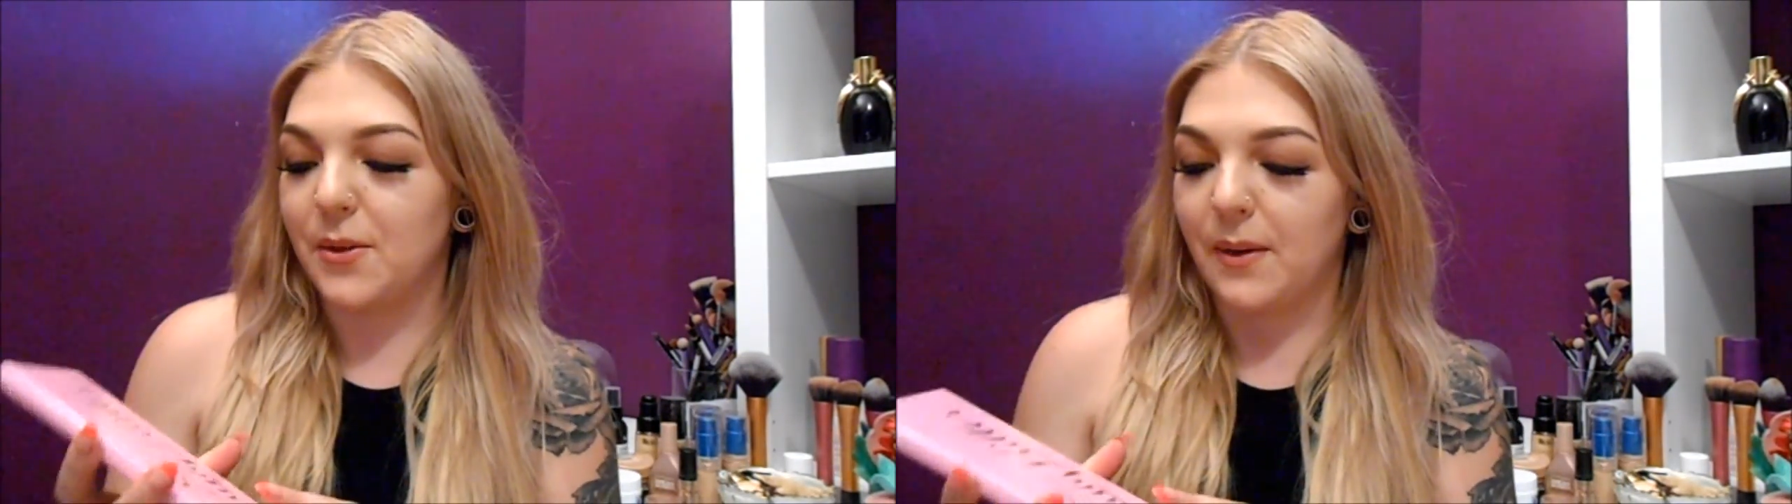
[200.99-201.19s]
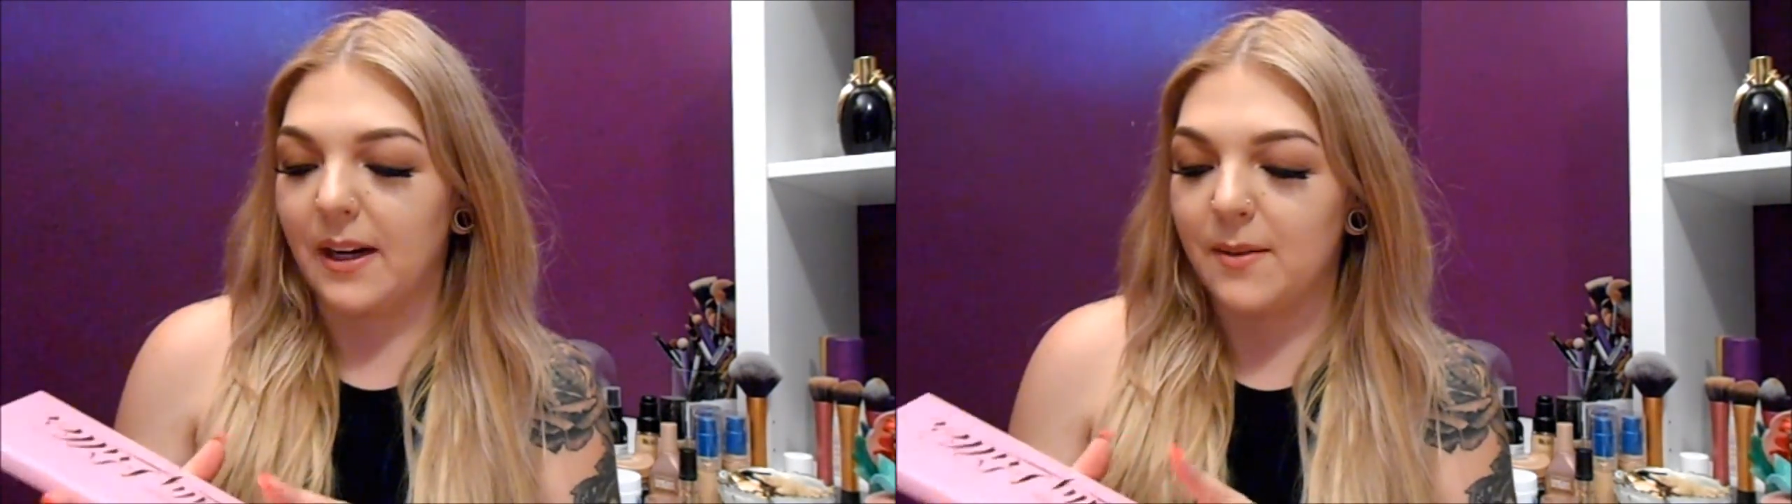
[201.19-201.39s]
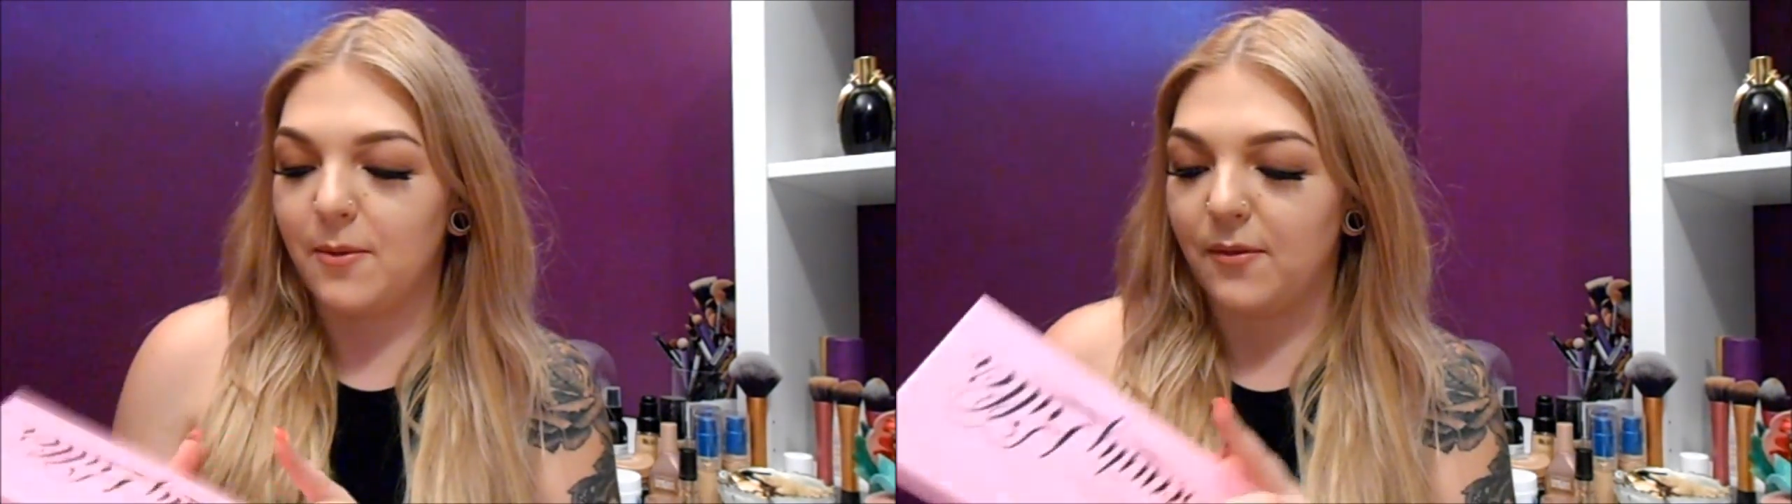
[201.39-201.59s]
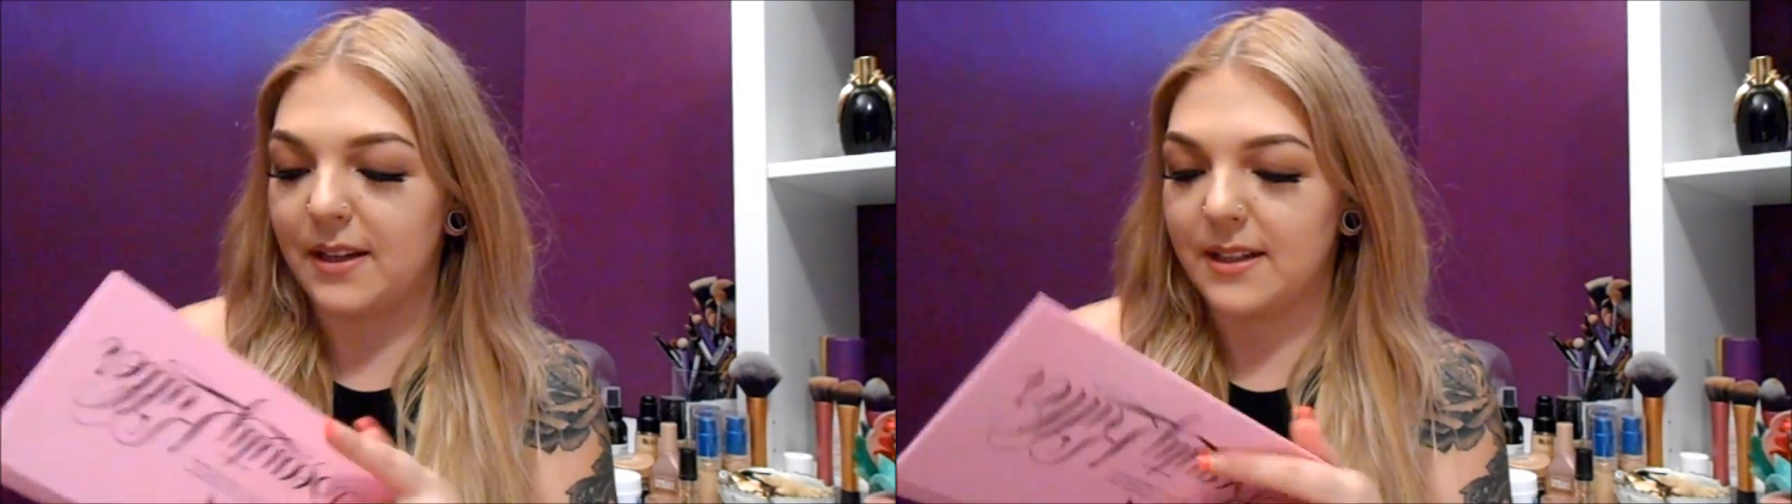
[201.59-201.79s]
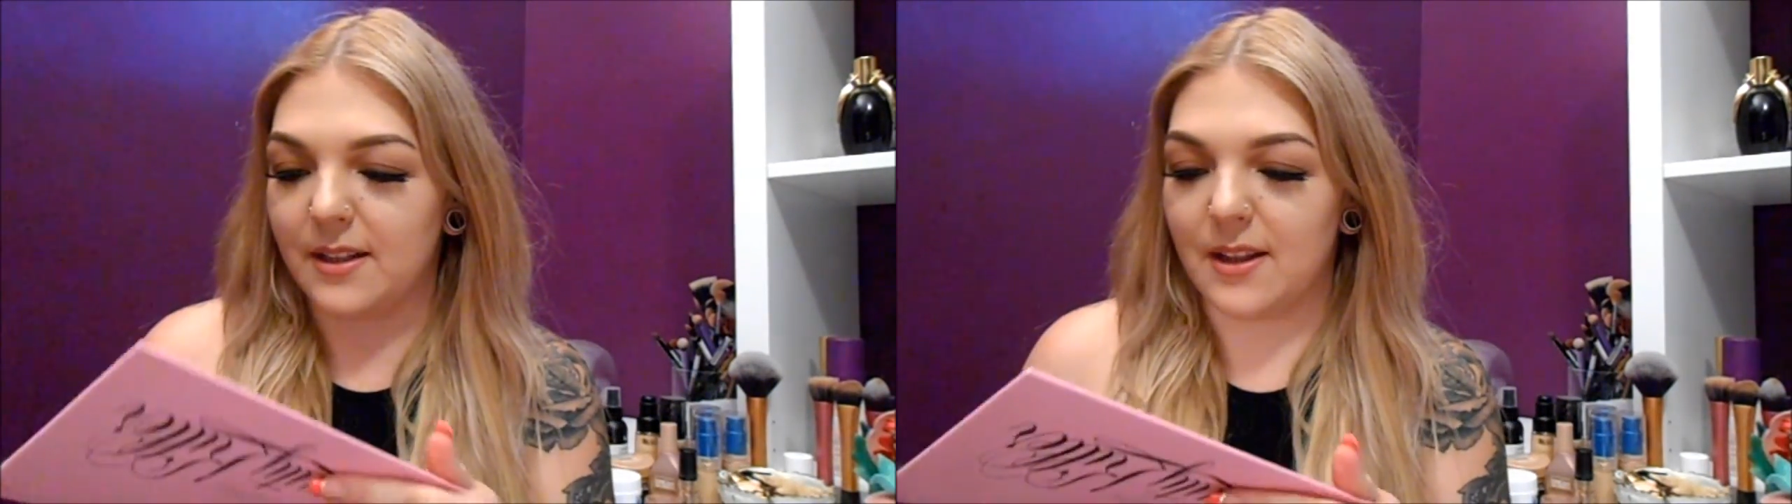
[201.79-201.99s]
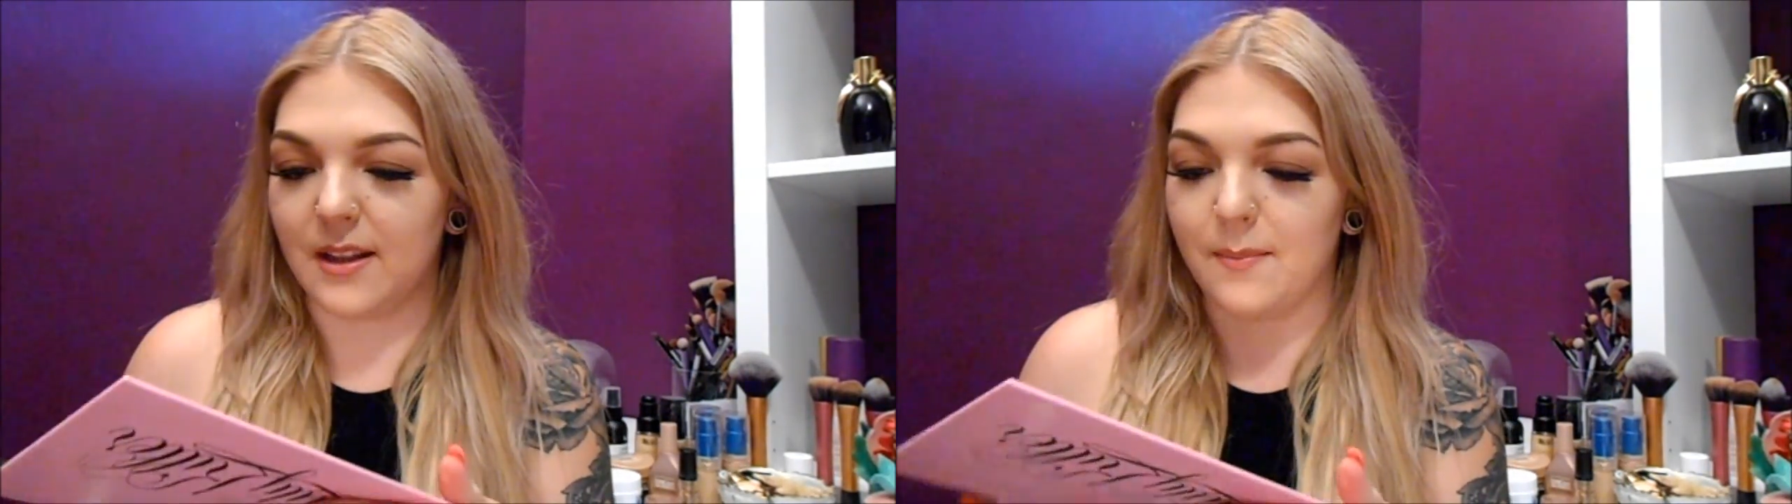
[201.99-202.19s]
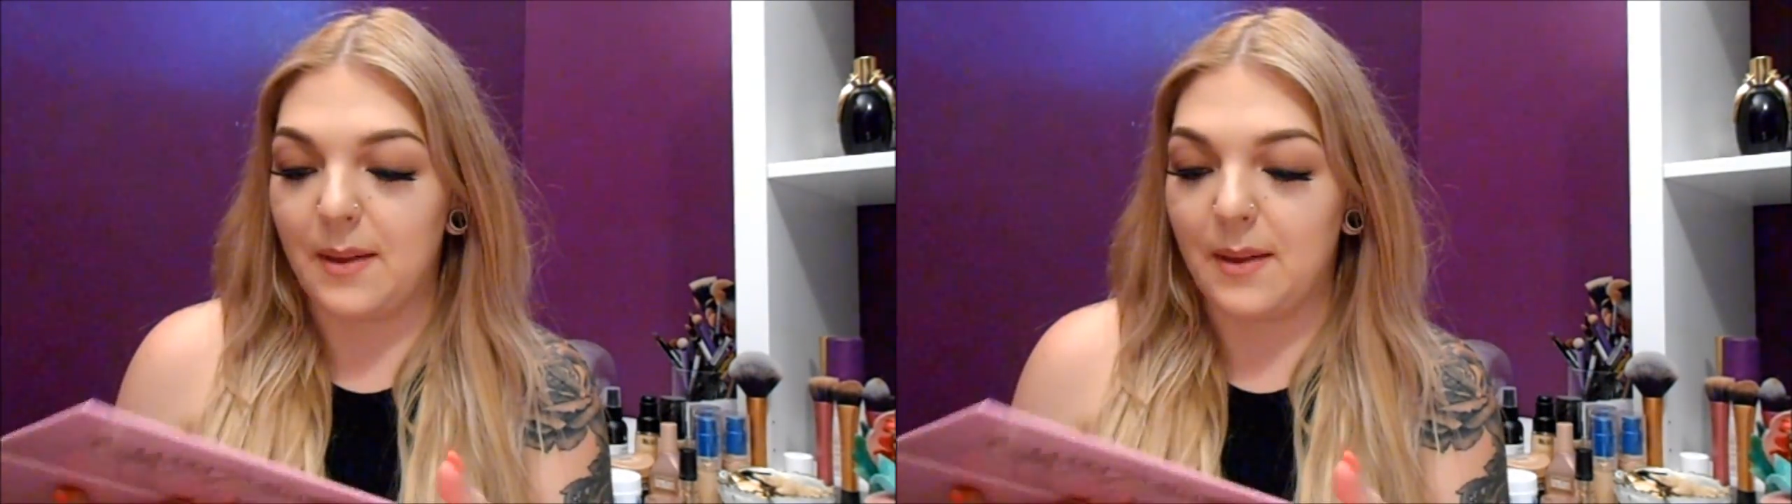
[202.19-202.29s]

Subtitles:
we're gonna move into the